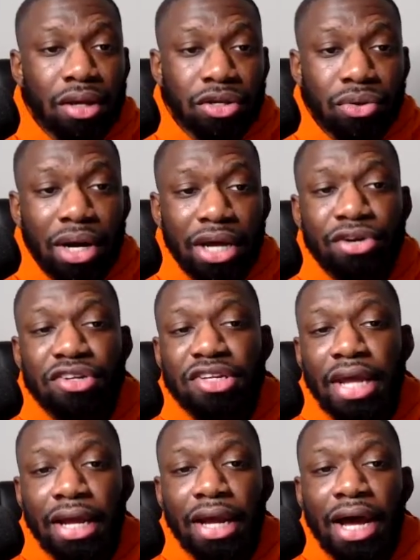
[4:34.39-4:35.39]
you
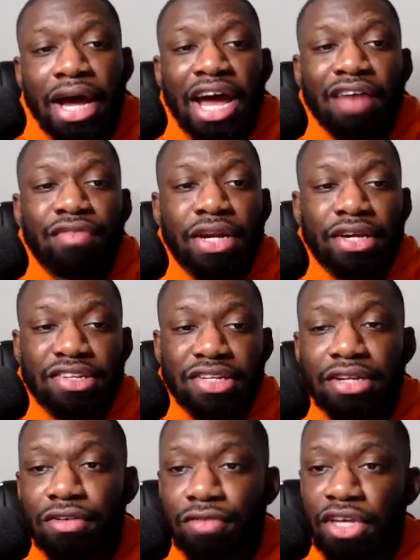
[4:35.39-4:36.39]
understand that I have an
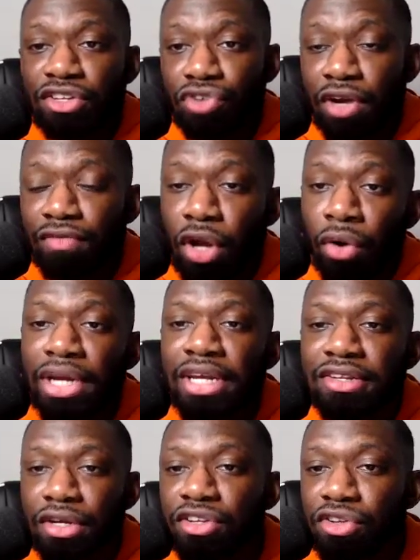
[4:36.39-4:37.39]
extensive history of knowing
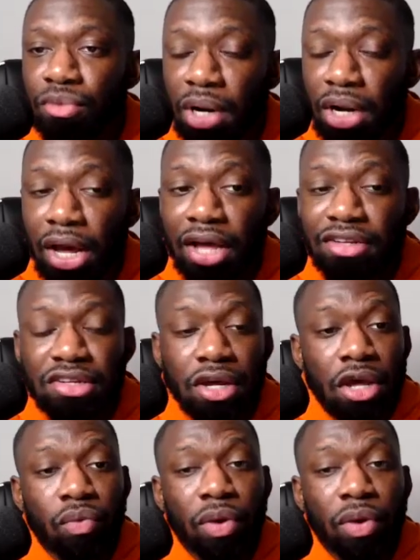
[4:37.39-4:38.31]
these consumer laws.